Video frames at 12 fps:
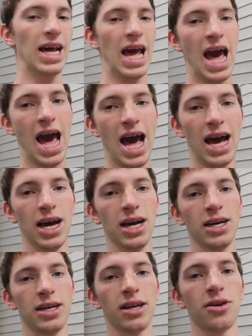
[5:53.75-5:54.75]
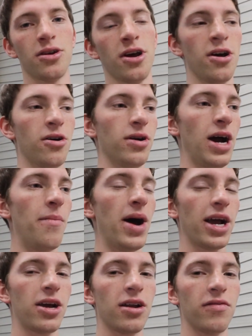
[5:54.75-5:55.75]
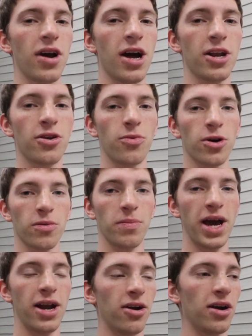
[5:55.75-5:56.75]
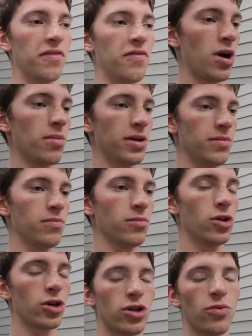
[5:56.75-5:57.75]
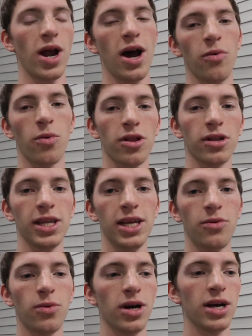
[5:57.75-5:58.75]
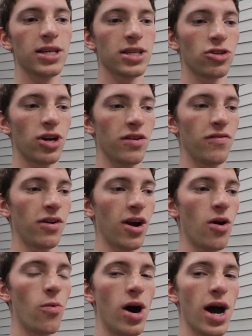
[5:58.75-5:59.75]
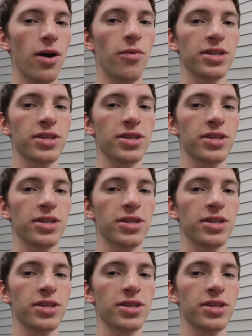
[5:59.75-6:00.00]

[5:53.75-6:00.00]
I don't know, I might could have got it to work better if probably looked around where the leak was and tried to figure out why it